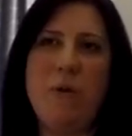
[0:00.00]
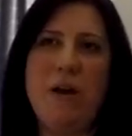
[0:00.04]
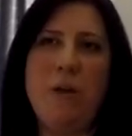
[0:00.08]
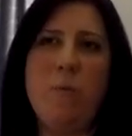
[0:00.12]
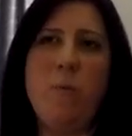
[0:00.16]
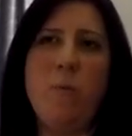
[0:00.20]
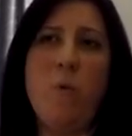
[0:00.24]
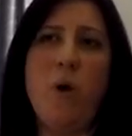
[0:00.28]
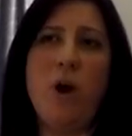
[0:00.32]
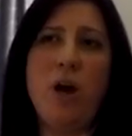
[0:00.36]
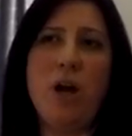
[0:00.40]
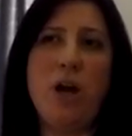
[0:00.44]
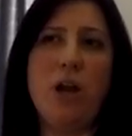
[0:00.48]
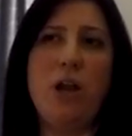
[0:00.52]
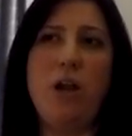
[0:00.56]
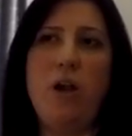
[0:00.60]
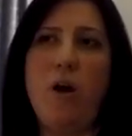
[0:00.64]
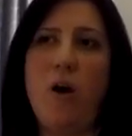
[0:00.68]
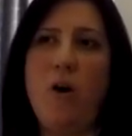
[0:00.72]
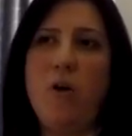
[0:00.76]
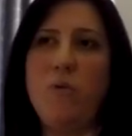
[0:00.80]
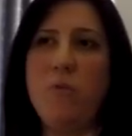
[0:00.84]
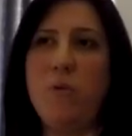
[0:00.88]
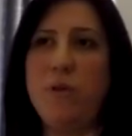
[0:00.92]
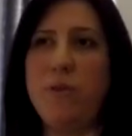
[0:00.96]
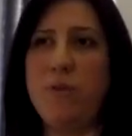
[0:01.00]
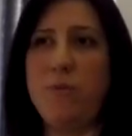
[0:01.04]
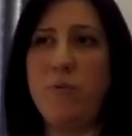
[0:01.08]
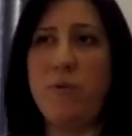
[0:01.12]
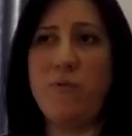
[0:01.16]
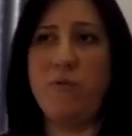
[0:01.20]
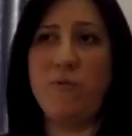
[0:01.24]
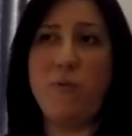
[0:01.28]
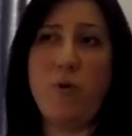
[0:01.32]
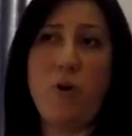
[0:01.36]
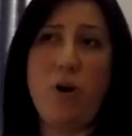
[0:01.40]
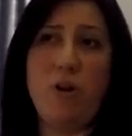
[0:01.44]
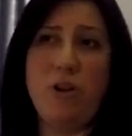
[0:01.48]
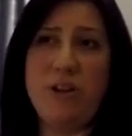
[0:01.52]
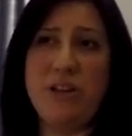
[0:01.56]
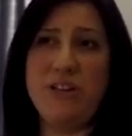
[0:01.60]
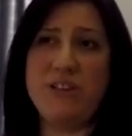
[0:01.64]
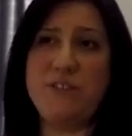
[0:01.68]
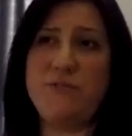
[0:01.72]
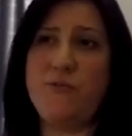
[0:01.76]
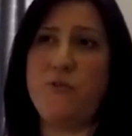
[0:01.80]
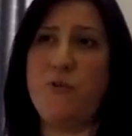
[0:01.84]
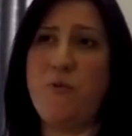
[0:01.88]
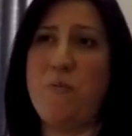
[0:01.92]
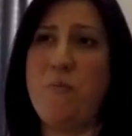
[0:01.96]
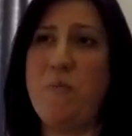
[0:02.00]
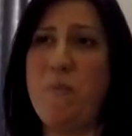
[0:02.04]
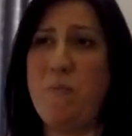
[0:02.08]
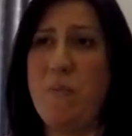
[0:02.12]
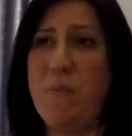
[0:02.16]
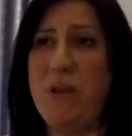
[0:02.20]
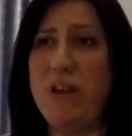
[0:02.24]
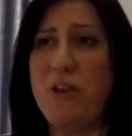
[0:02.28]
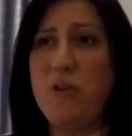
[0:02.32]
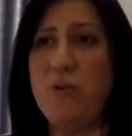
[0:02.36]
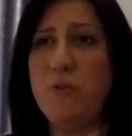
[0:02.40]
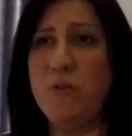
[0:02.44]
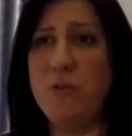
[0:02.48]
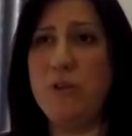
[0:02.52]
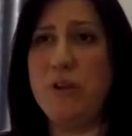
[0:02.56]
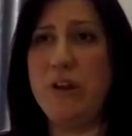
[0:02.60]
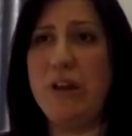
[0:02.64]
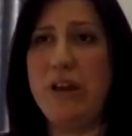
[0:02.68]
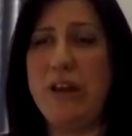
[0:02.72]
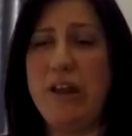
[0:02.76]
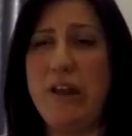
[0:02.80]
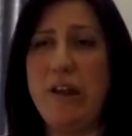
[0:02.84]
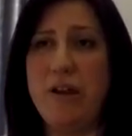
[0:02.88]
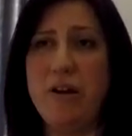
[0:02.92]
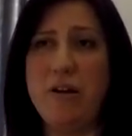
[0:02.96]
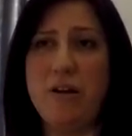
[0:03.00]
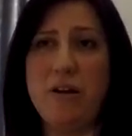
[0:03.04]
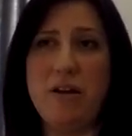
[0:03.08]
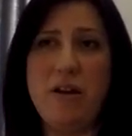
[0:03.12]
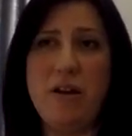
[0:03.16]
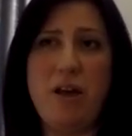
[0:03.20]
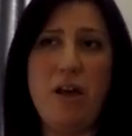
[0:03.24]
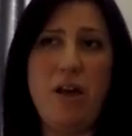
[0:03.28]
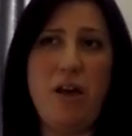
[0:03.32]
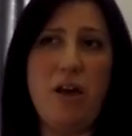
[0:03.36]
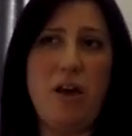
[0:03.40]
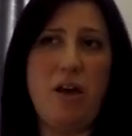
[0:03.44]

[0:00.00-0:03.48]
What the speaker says: We work a lot with colleagues from Mid Lothian here.